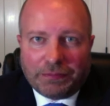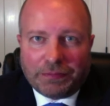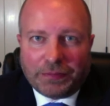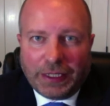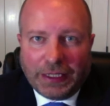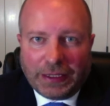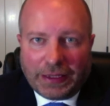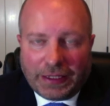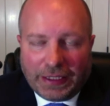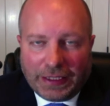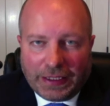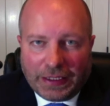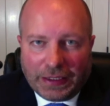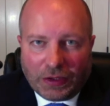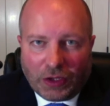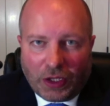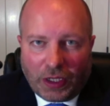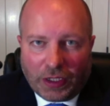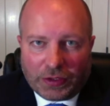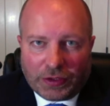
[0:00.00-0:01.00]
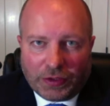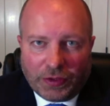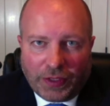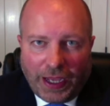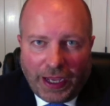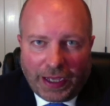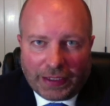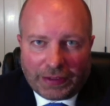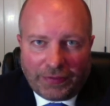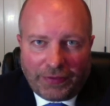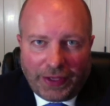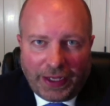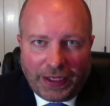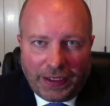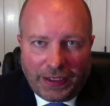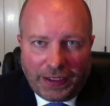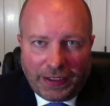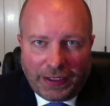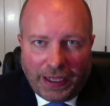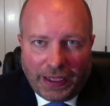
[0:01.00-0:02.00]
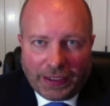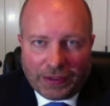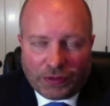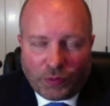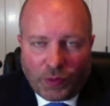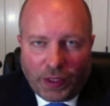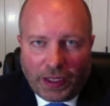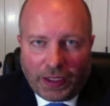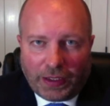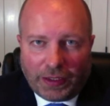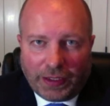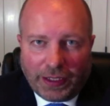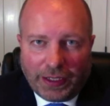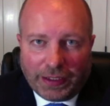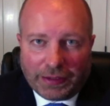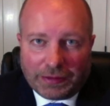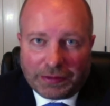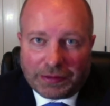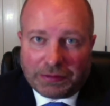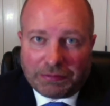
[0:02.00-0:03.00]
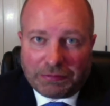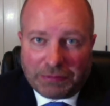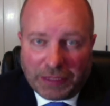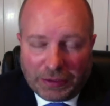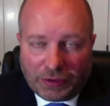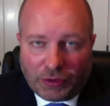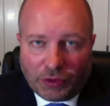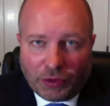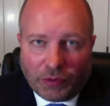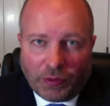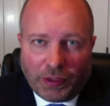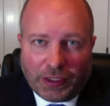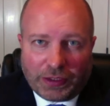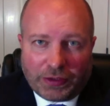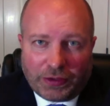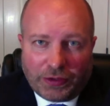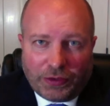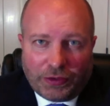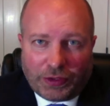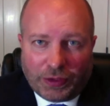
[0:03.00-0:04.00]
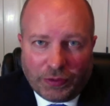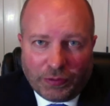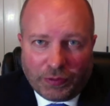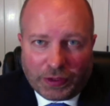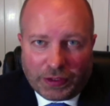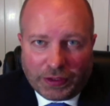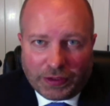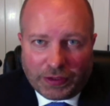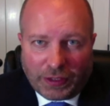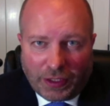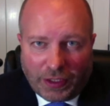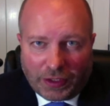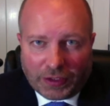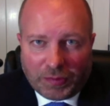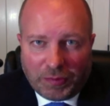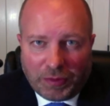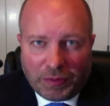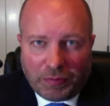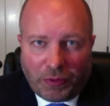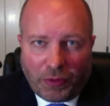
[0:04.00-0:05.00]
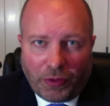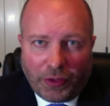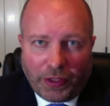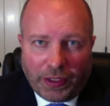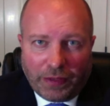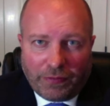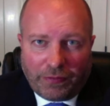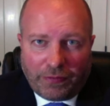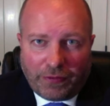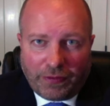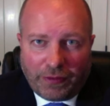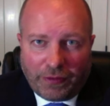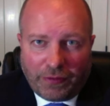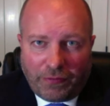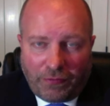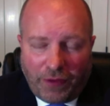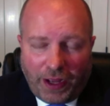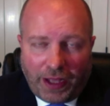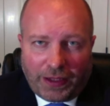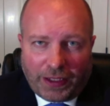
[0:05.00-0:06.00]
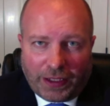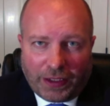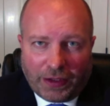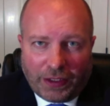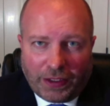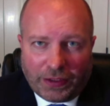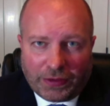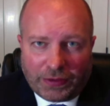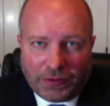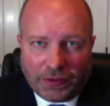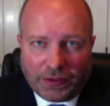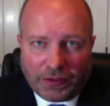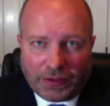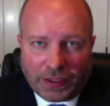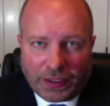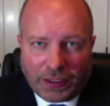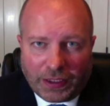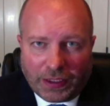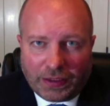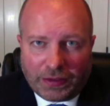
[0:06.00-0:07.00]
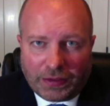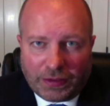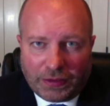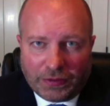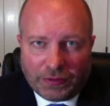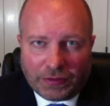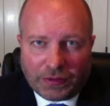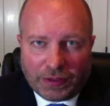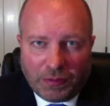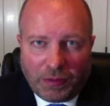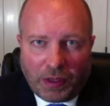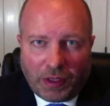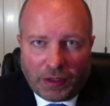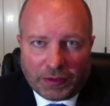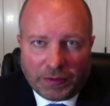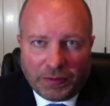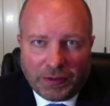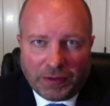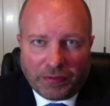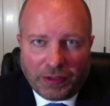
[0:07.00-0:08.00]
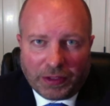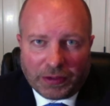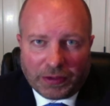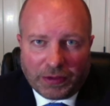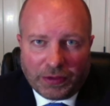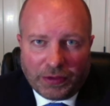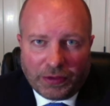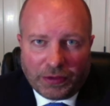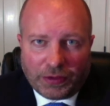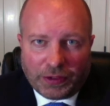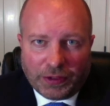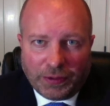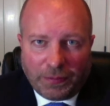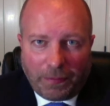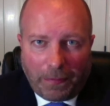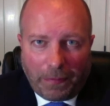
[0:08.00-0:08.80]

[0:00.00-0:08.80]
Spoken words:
get the lawsuit activated as well as get to a resolution, which is the ultimate point of filing a lawsuit, is to get to some ultimate resolution.